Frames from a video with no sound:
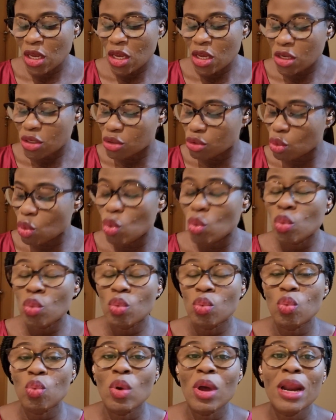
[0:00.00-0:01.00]
So
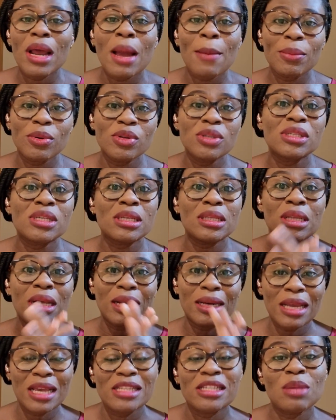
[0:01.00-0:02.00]
what happens in
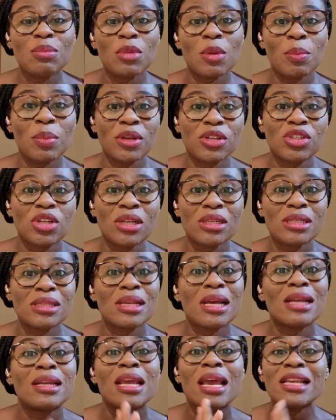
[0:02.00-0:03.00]
an SMA patient is
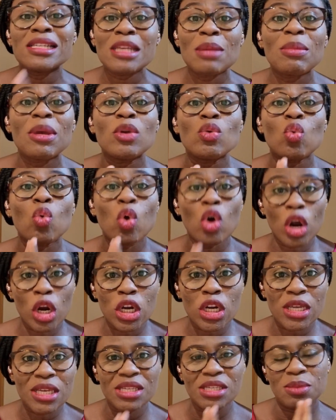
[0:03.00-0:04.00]
that the
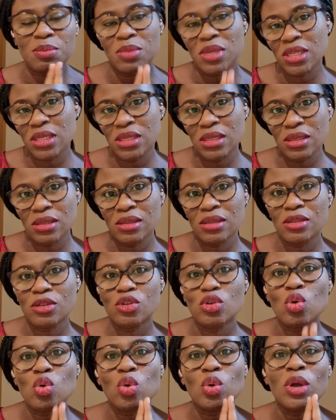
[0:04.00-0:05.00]
SMN1 is missing,
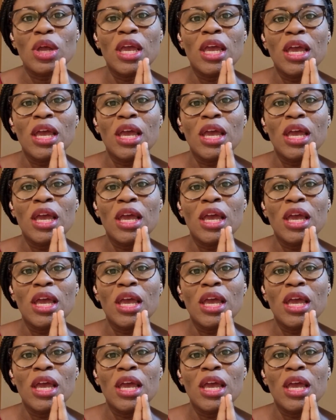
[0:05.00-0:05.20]
so